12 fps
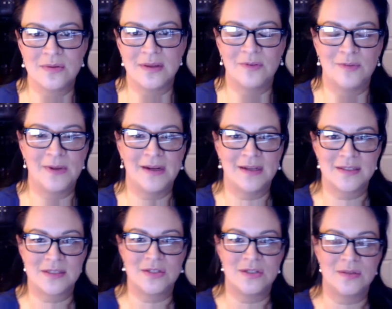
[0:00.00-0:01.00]
that we've been
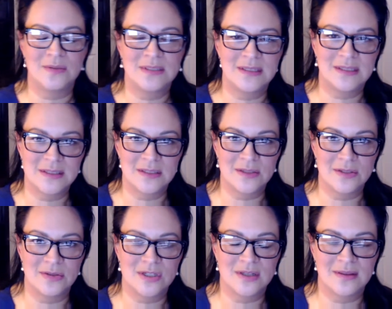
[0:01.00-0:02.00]
asked to do as an
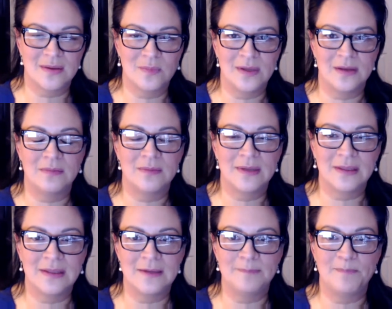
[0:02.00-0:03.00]
institution, that we can
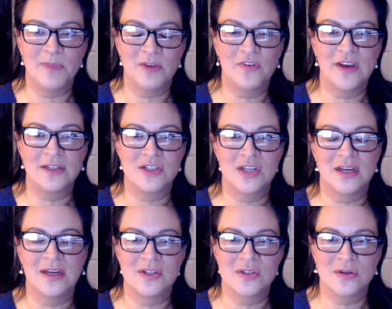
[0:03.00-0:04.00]
really affect
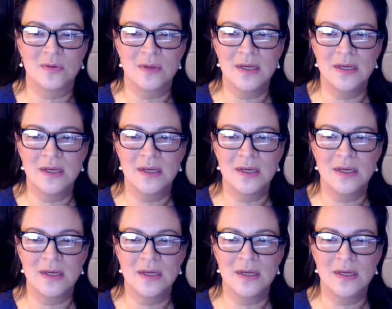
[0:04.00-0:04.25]
change. So